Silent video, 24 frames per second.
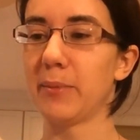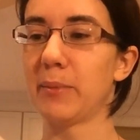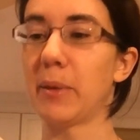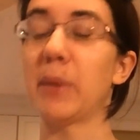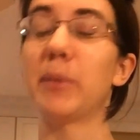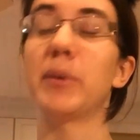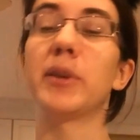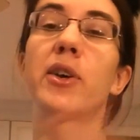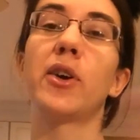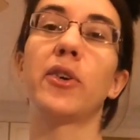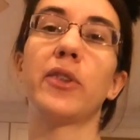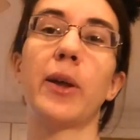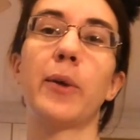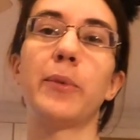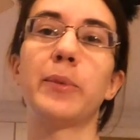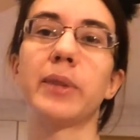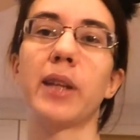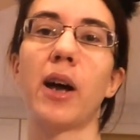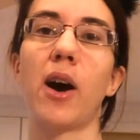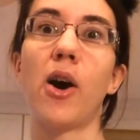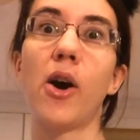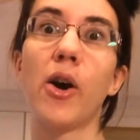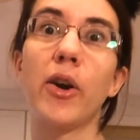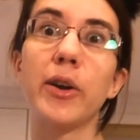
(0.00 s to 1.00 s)
Maybe you can call that one
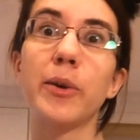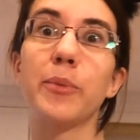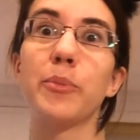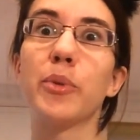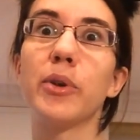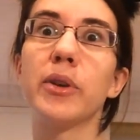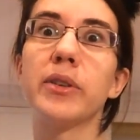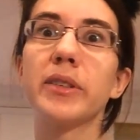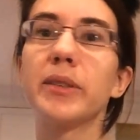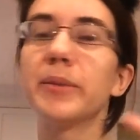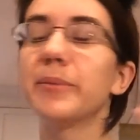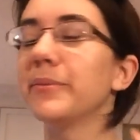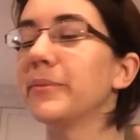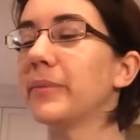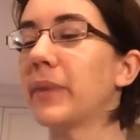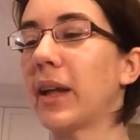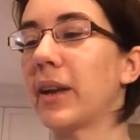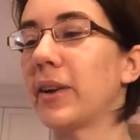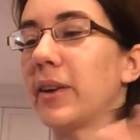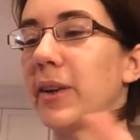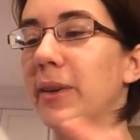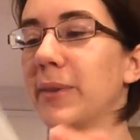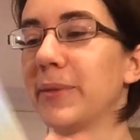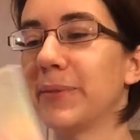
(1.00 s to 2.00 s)
the Heart Prism.
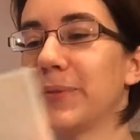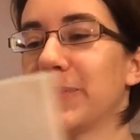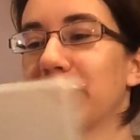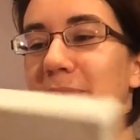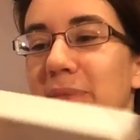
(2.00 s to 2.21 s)
I don't know.